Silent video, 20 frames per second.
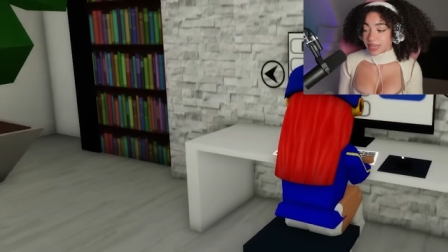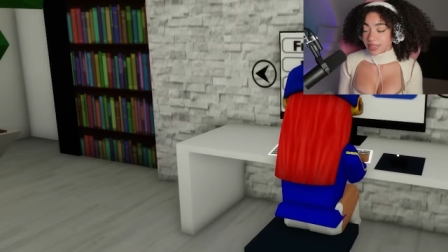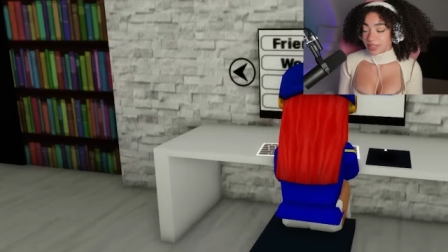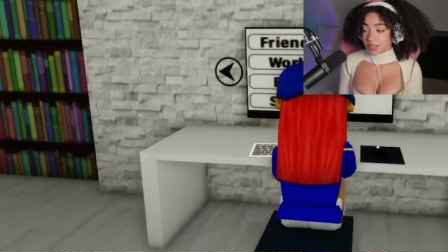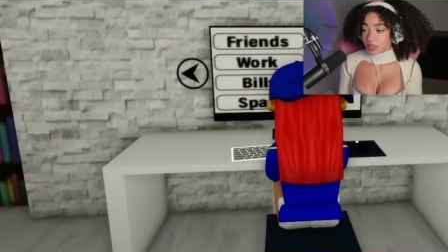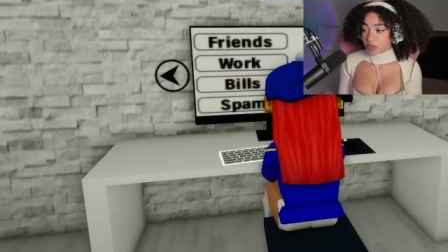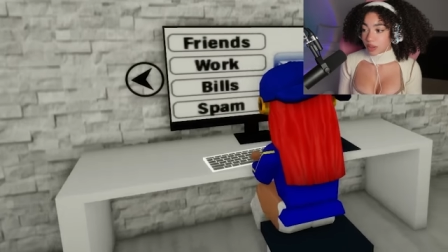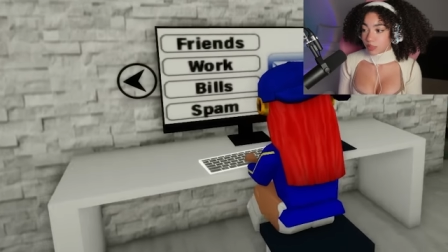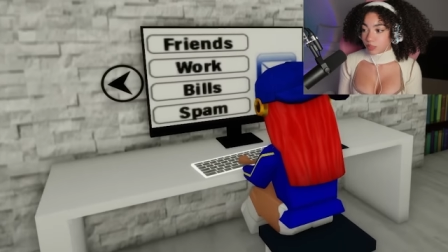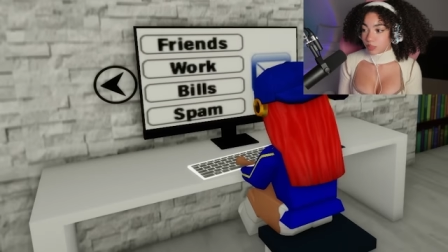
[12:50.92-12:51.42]
right,
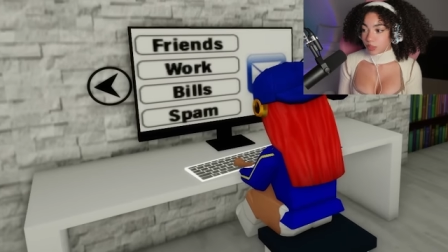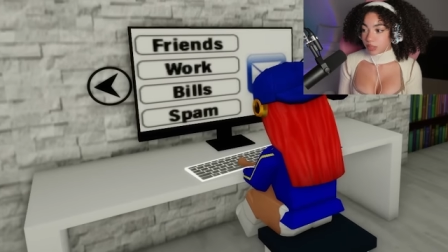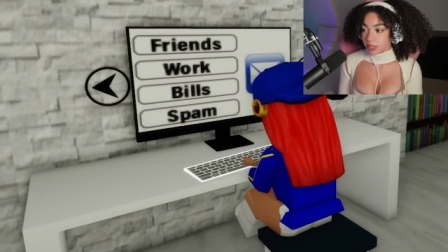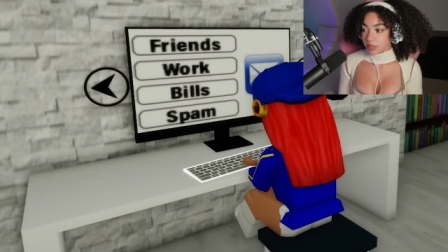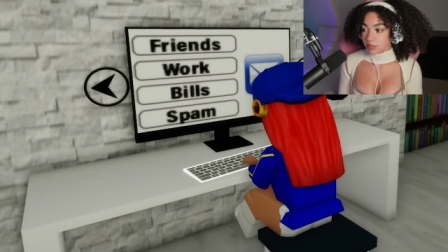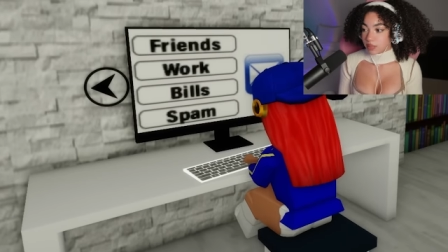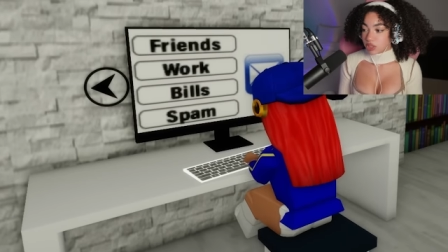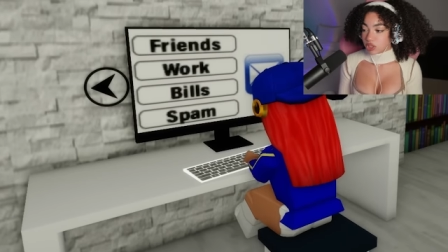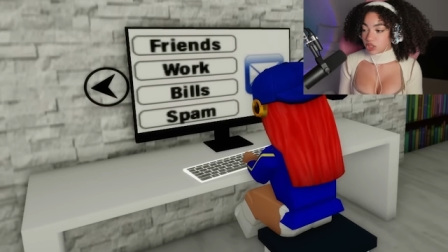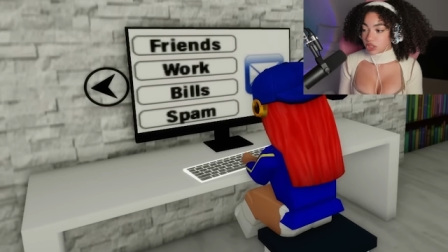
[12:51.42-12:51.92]
so I'm
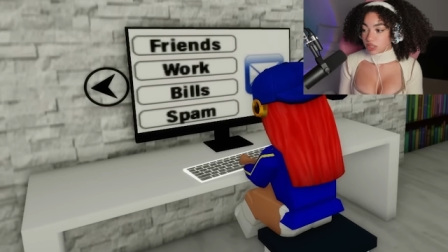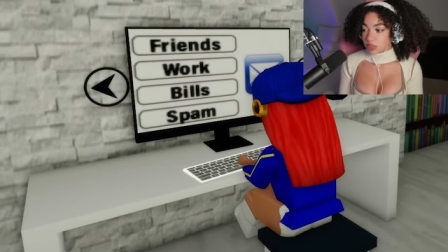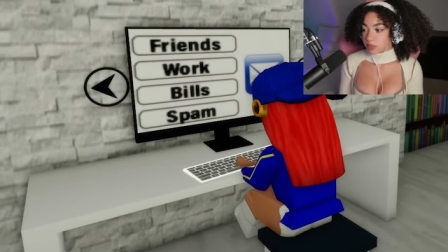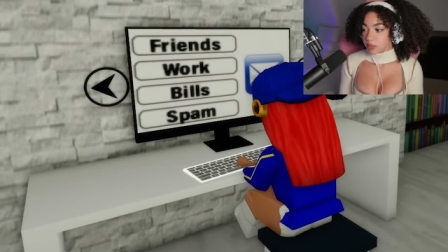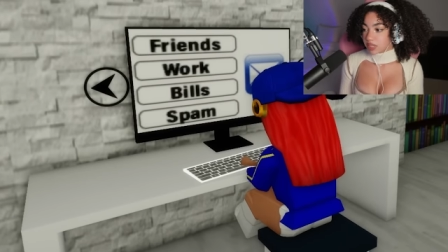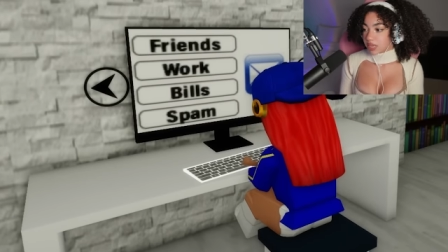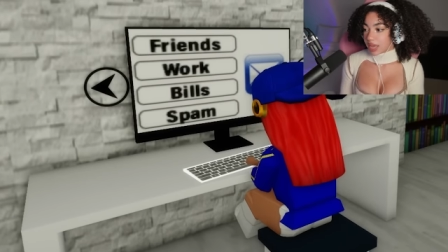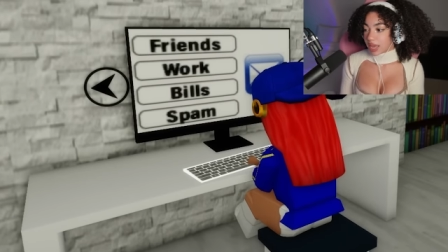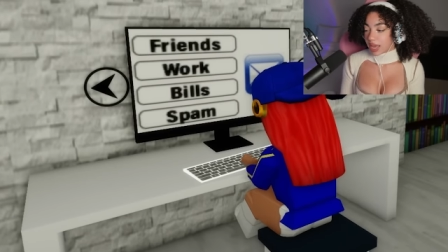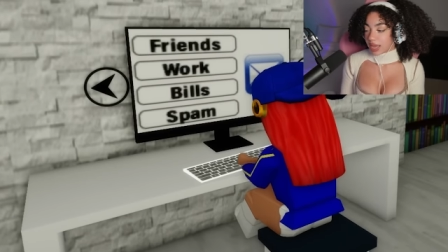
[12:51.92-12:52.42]
pretty much gonna
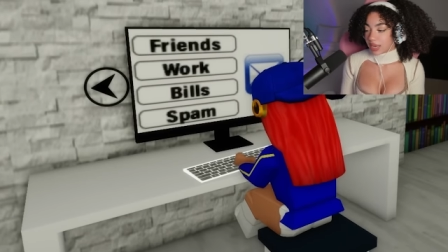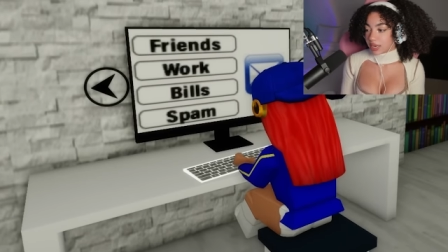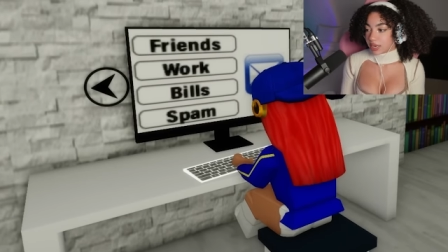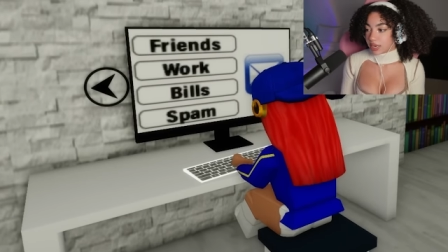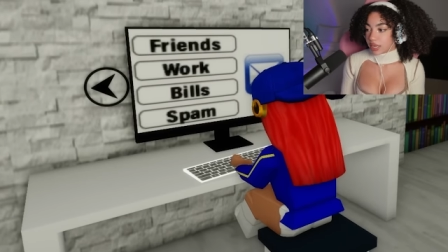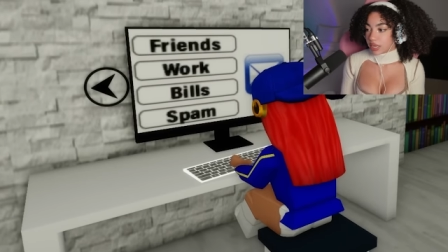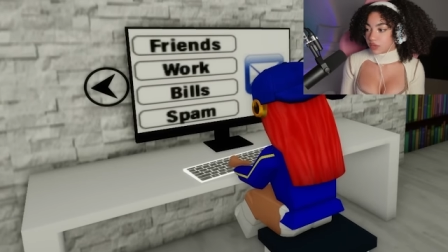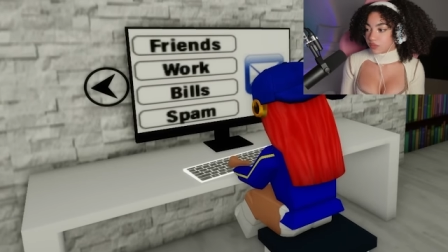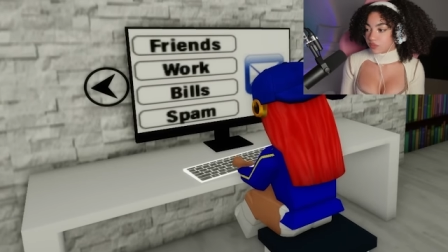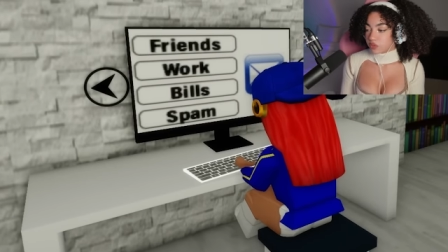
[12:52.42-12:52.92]
be
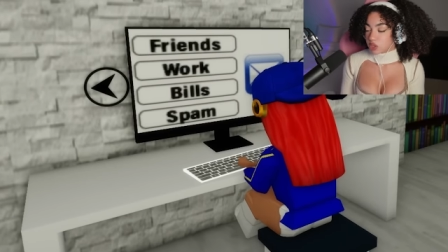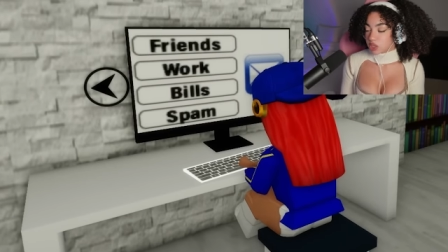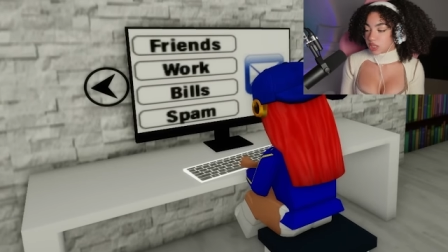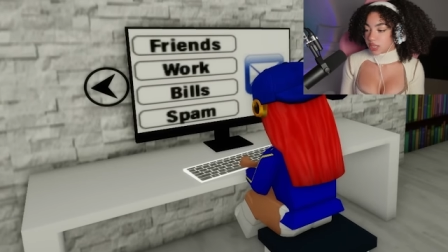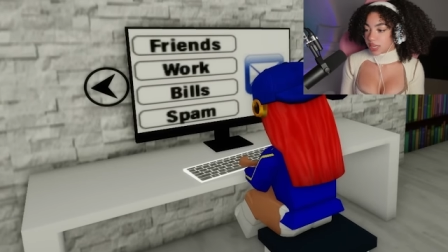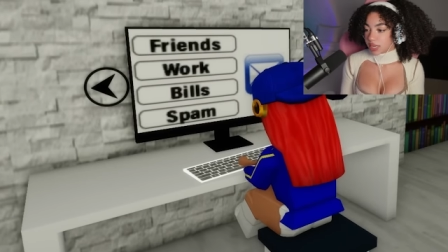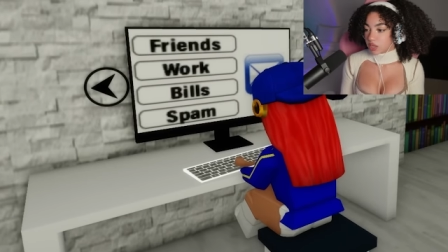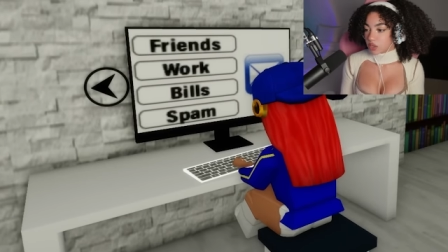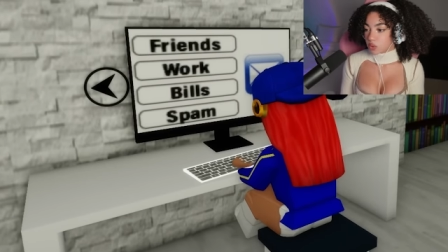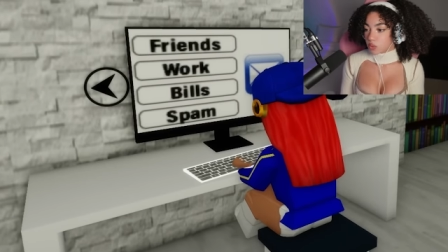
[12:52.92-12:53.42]
editing for
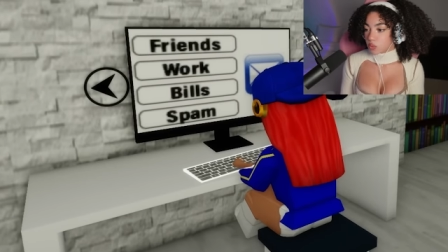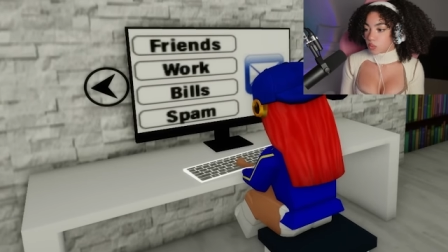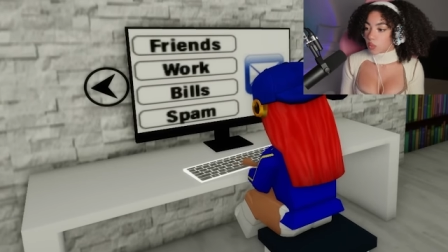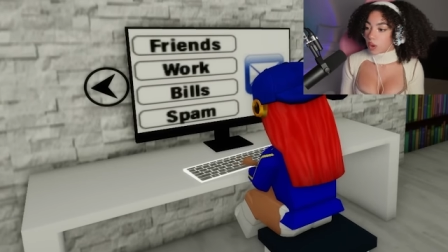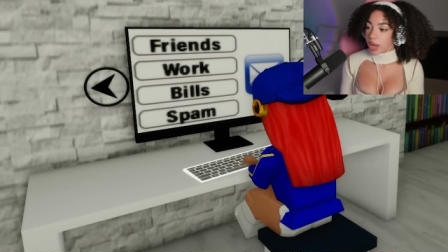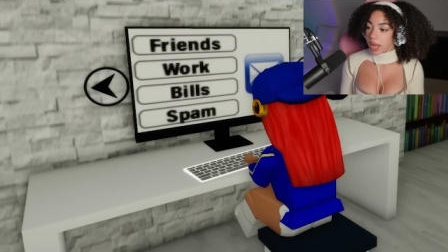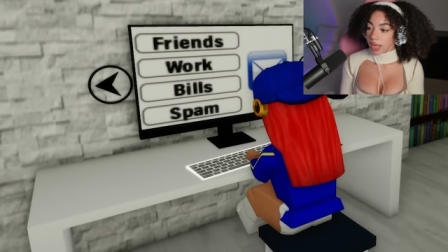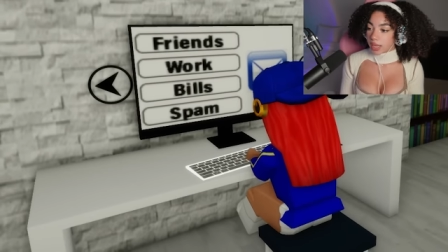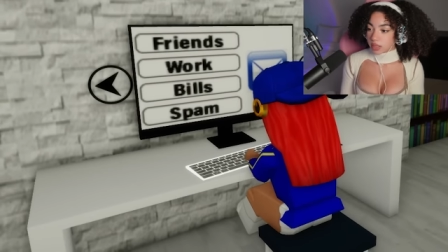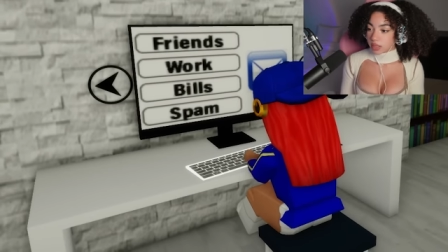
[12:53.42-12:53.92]
like a
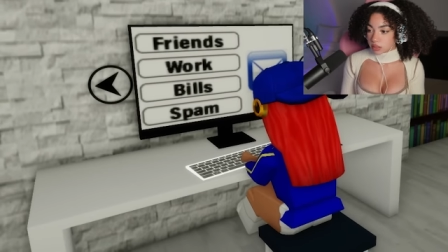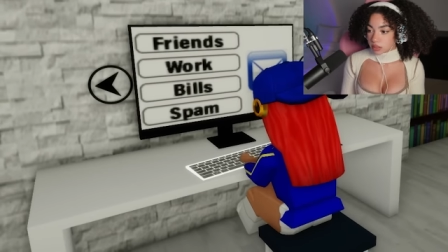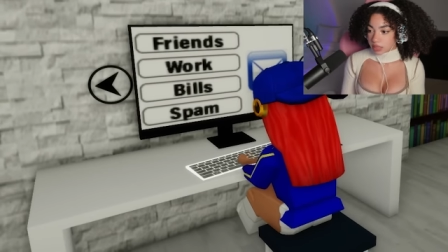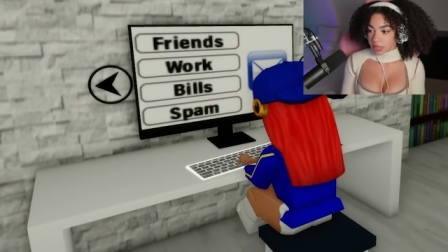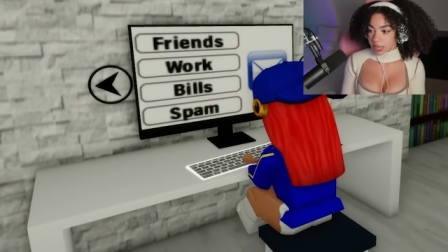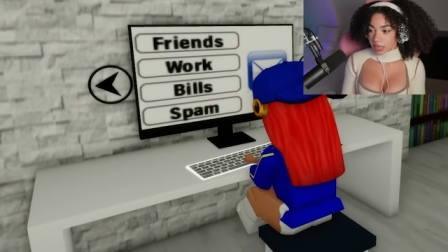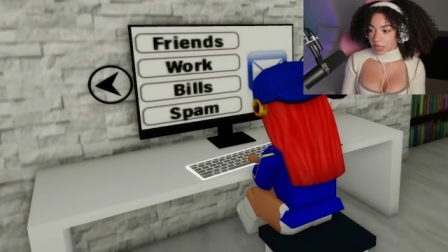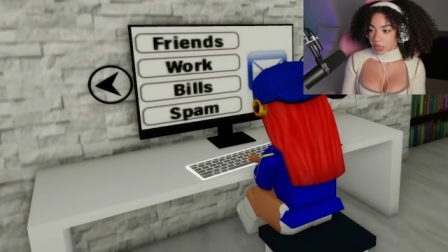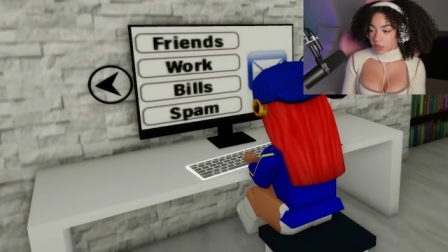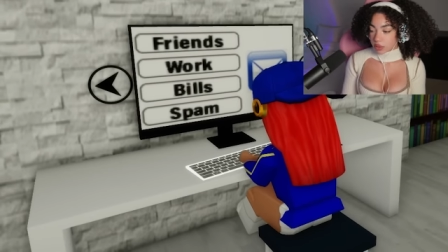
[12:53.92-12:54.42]
while
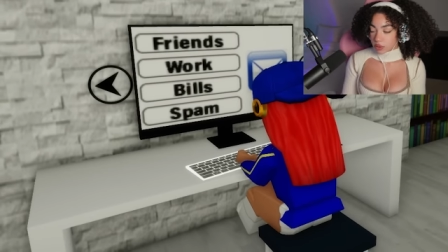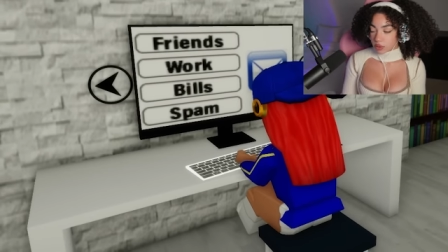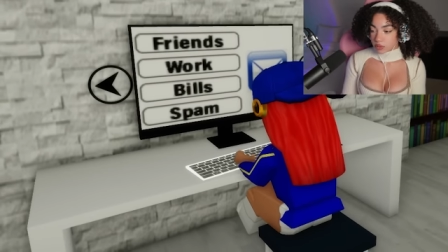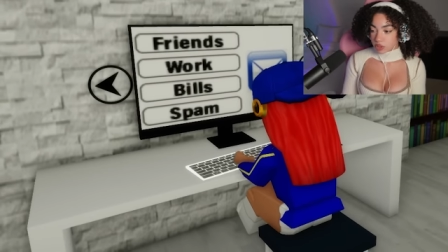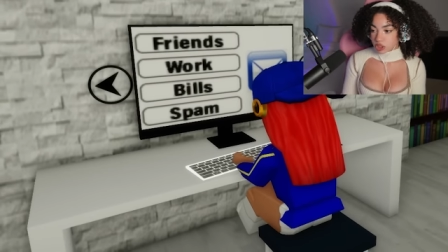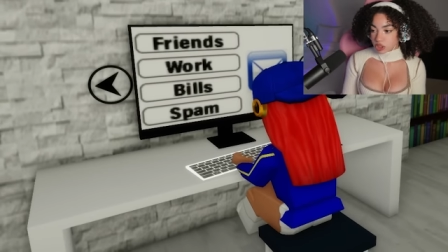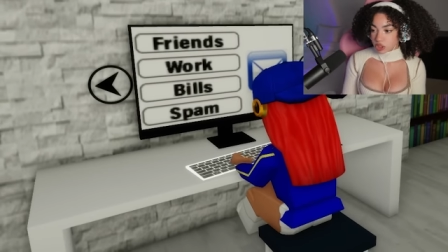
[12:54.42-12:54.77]
now,